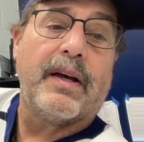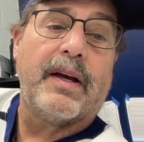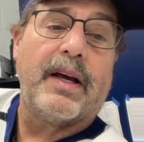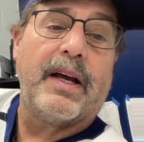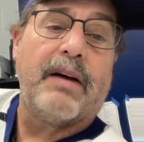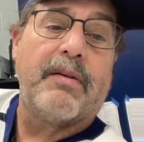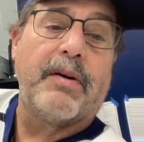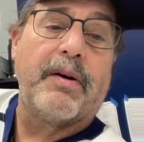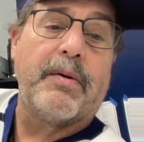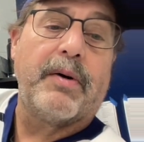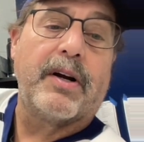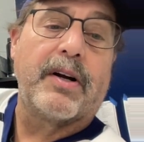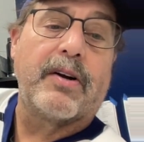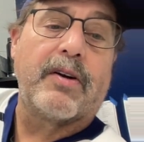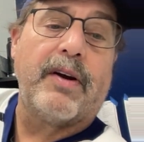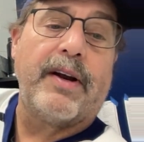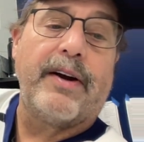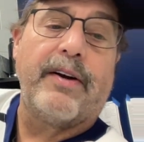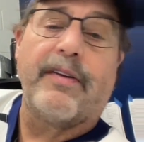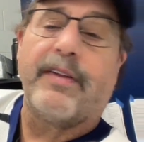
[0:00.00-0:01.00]
And we want
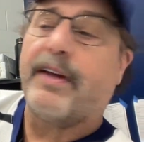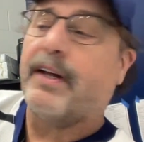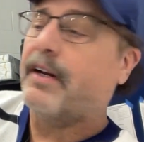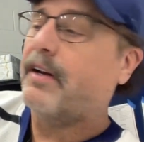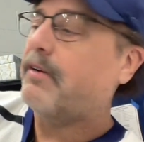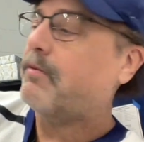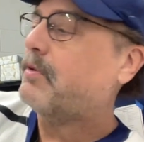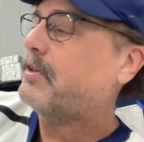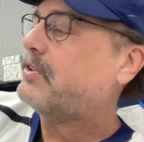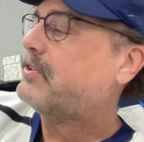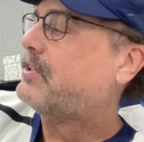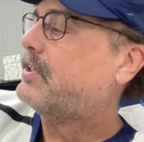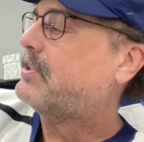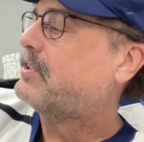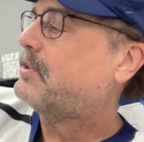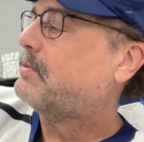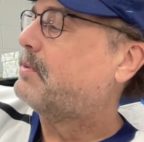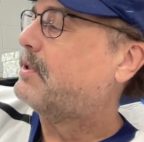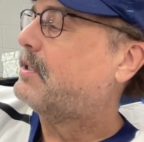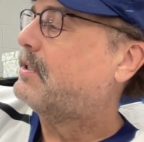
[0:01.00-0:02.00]
greater than, which
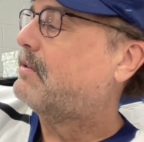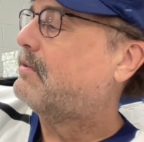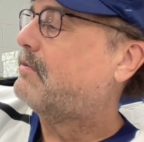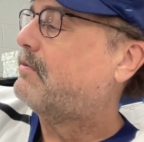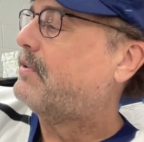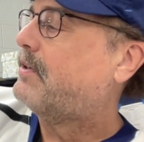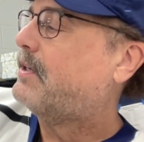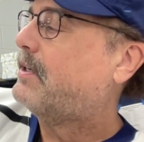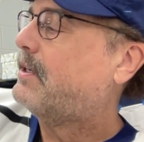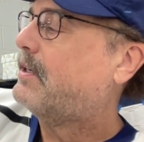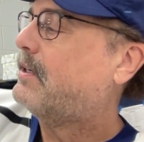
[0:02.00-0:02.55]
says above.